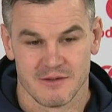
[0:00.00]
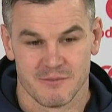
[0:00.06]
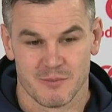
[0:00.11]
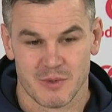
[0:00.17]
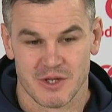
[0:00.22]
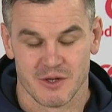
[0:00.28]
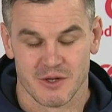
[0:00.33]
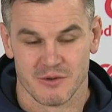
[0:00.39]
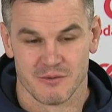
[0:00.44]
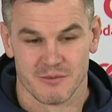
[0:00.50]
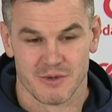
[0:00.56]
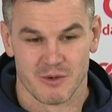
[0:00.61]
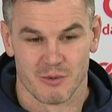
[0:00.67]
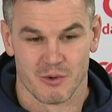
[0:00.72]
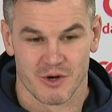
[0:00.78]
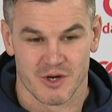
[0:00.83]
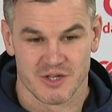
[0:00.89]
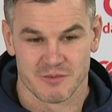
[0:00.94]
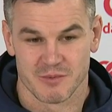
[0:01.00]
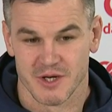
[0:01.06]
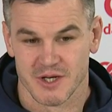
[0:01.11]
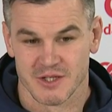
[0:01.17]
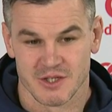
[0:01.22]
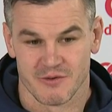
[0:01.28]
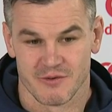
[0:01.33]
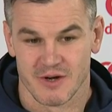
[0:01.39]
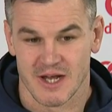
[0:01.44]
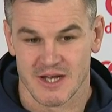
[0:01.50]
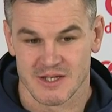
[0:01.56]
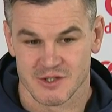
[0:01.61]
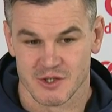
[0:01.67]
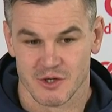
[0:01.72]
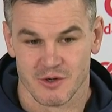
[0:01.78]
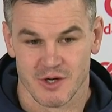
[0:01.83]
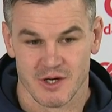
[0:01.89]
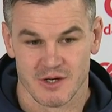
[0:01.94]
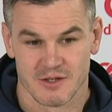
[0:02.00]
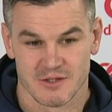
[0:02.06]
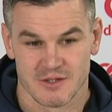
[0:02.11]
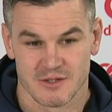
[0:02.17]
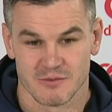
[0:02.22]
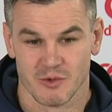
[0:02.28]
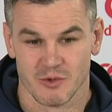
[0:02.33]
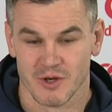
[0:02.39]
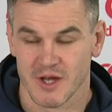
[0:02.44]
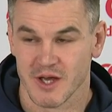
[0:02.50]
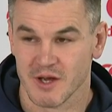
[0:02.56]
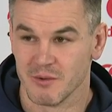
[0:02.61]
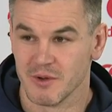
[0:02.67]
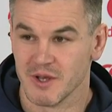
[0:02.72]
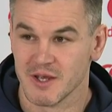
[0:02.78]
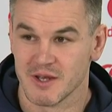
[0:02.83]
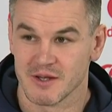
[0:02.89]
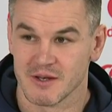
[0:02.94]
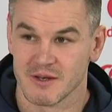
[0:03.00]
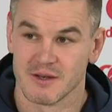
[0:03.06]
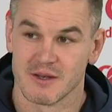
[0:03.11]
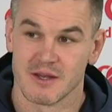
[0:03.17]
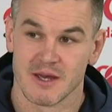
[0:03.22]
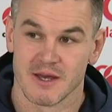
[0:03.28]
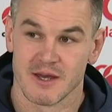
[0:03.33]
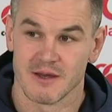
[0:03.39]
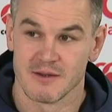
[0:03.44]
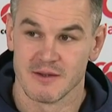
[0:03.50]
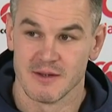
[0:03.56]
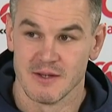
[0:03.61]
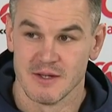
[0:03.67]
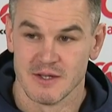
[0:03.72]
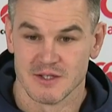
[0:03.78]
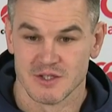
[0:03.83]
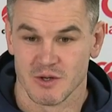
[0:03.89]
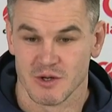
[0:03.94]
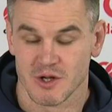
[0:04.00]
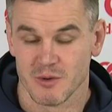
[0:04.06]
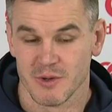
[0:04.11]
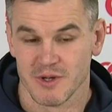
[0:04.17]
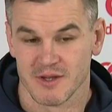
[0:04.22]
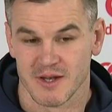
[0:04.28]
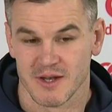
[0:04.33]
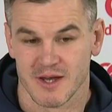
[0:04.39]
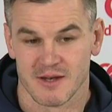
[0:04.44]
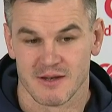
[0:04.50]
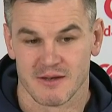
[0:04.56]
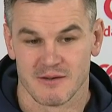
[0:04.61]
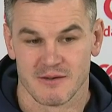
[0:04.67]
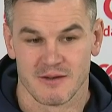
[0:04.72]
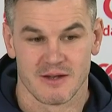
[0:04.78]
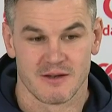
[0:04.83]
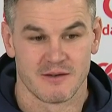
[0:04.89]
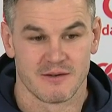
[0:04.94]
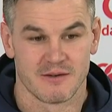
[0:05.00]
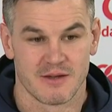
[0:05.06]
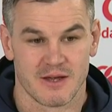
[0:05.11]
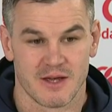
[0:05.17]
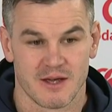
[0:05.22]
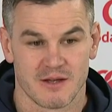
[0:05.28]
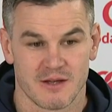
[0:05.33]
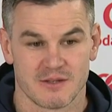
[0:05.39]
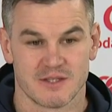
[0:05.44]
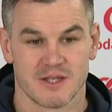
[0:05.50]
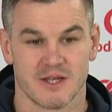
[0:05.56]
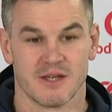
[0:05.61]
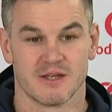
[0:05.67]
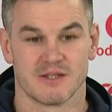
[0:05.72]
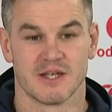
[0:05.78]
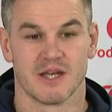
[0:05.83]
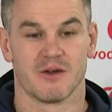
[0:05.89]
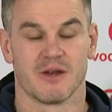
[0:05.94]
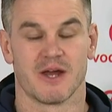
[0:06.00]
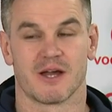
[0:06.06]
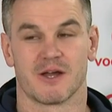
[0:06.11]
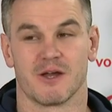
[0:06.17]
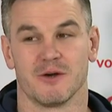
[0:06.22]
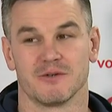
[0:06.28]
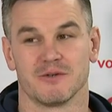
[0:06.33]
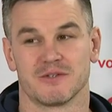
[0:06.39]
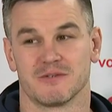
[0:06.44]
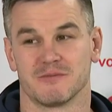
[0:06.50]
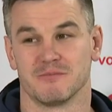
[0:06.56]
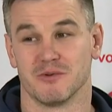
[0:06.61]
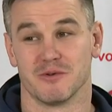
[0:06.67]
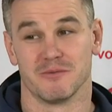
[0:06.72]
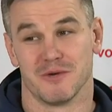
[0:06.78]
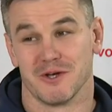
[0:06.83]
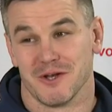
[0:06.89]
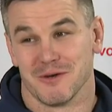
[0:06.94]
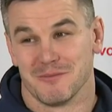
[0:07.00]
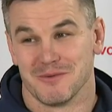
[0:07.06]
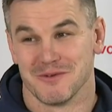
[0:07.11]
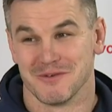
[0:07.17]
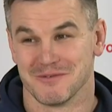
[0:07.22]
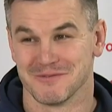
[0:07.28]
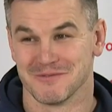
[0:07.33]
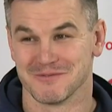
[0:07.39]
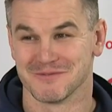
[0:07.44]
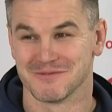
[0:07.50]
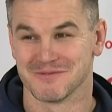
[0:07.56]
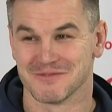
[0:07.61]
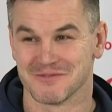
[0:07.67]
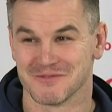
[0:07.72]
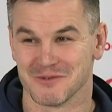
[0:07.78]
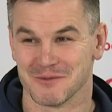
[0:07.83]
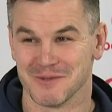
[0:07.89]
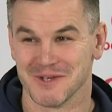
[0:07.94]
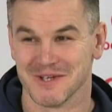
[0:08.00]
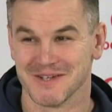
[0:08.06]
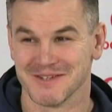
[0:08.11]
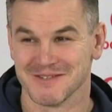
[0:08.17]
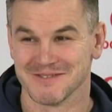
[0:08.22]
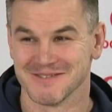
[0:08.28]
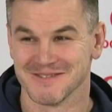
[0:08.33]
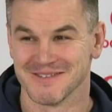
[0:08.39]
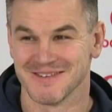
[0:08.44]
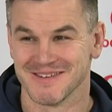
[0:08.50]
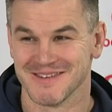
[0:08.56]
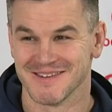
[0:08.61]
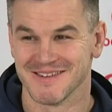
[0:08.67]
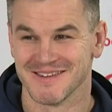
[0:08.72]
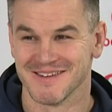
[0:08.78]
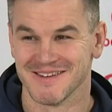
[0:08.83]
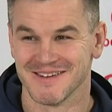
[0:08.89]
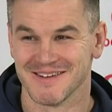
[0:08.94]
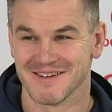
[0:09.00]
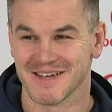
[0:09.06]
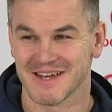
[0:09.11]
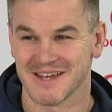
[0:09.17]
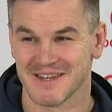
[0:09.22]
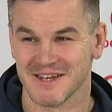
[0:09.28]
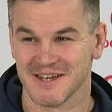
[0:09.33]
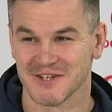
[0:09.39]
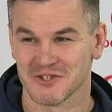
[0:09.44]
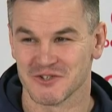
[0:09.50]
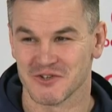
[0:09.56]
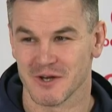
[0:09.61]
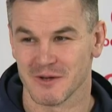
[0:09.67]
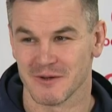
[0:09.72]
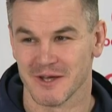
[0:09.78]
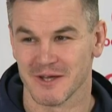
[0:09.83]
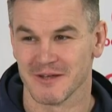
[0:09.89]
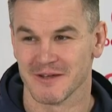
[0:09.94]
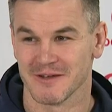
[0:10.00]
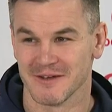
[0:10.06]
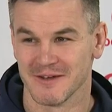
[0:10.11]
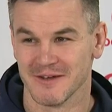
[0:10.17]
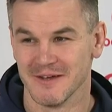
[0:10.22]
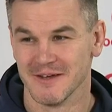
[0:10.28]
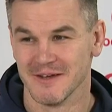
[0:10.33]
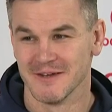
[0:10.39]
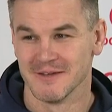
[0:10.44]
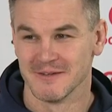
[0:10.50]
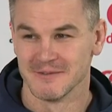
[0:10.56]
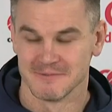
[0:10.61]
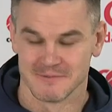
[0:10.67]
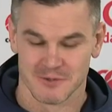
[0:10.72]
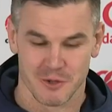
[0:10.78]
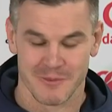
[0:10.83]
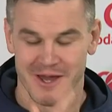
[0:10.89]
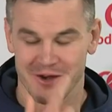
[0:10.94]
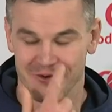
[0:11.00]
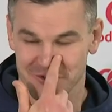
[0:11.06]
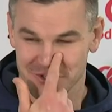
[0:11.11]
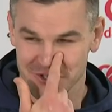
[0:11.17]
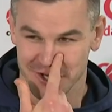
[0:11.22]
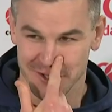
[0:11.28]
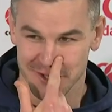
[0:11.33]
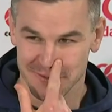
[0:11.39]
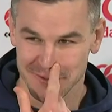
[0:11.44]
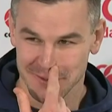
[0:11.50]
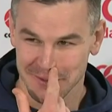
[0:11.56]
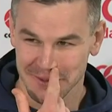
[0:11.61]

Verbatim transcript: been doing a bit of work experience over the last two years, one day a week, and uh, so I'll go into that and, and uh, see see how that goes. But it might not be for me. Yeah. Get the itch straight away. Come out of retirement.